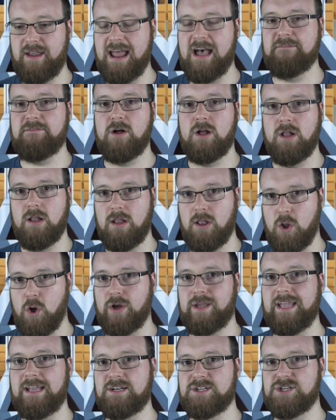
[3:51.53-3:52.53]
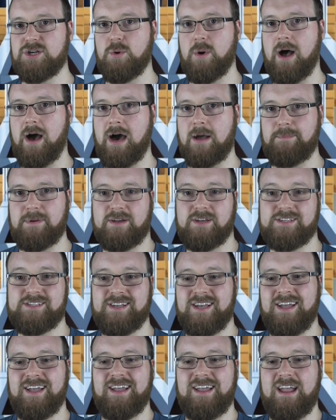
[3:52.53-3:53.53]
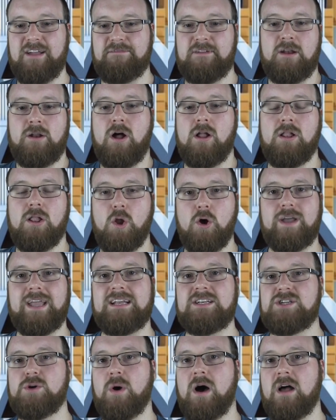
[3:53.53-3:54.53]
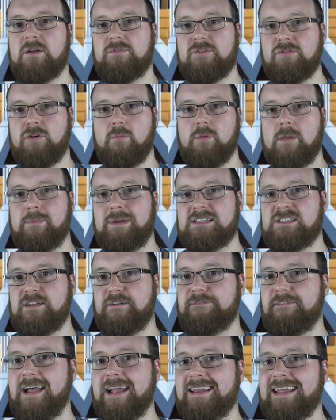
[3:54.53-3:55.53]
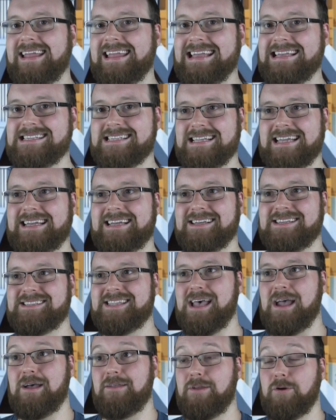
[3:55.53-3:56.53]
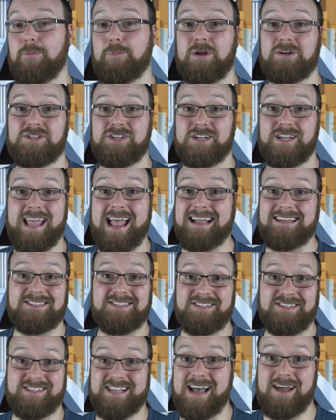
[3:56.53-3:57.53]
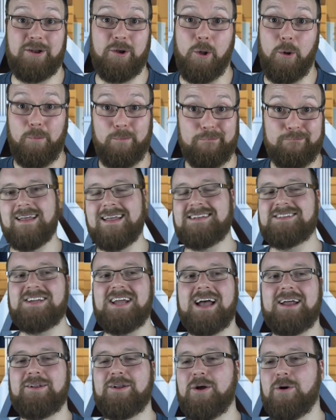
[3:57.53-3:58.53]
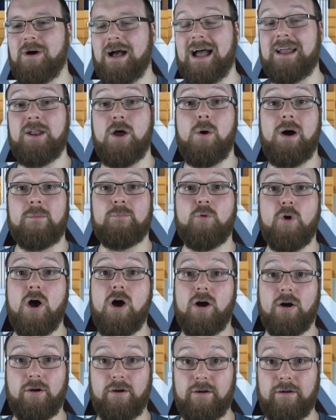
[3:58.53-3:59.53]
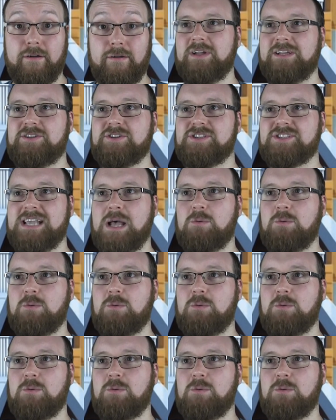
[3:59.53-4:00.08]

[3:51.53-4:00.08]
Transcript: never looking too hard. Because if they're not looking too hard for trouble, it means they find it easily because they're a bunch of gangsters. I don't know. I know I'm wrong, but it just